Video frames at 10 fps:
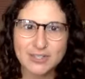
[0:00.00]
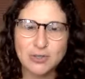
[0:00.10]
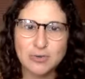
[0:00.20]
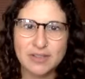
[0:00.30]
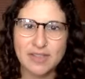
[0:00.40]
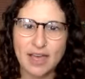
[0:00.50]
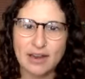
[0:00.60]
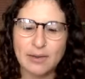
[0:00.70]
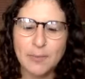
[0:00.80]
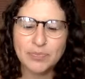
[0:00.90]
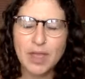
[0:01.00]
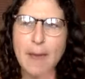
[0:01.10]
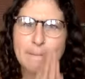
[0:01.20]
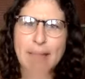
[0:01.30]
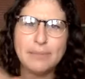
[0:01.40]
too, and then
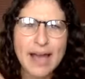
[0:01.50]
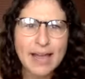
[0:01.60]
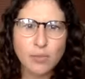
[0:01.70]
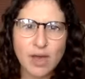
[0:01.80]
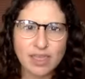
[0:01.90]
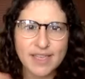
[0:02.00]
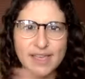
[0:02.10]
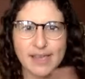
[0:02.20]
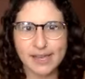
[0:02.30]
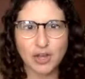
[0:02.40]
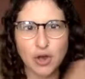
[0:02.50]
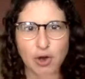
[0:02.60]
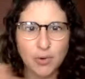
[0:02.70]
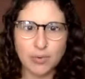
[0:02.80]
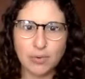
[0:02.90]
my black and white thinking can
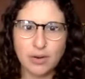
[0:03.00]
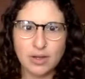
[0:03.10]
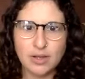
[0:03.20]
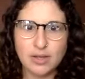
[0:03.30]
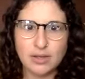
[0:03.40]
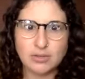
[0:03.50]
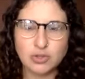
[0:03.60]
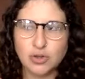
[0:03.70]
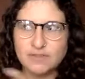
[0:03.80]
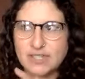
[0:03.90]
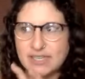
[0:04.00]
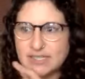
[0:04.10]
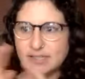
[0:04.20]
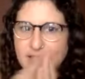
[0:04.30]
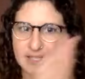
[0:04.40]
go sort of to
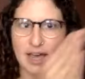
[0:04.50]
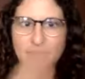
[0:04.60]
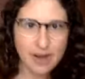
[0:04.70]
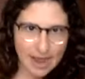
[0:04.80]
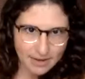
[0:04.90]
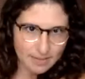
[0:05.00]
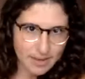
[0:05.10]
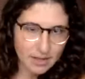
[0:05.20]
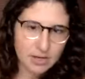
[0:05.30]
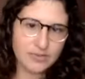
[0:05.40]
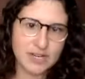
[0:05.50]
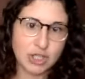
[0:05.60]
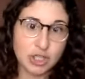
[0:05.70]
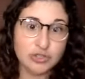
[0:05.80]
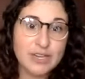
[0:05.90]
these this other end of the bell curve
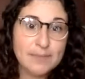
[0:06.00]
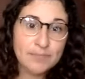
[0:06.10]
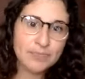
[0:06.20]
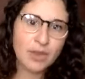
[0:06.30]
extreme,